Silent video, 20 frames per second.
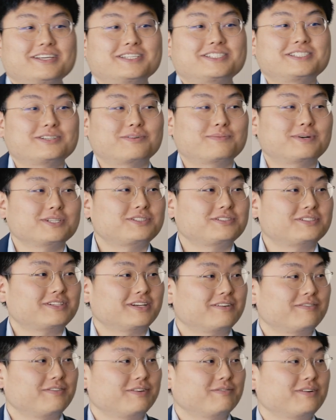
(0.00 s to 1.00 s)
Thanks so much,
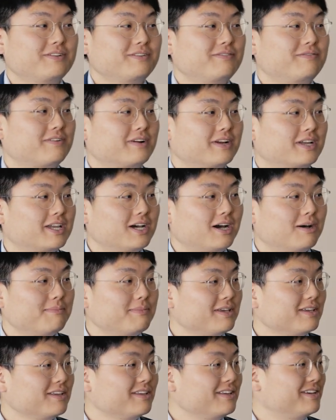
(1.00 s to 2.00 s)
everyone, for
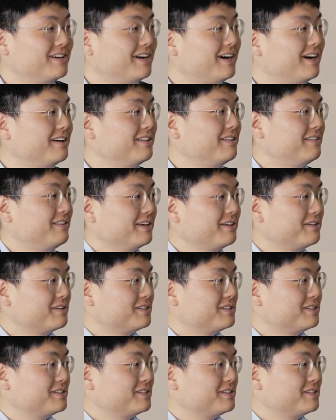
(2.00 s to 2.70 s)
coming. Thank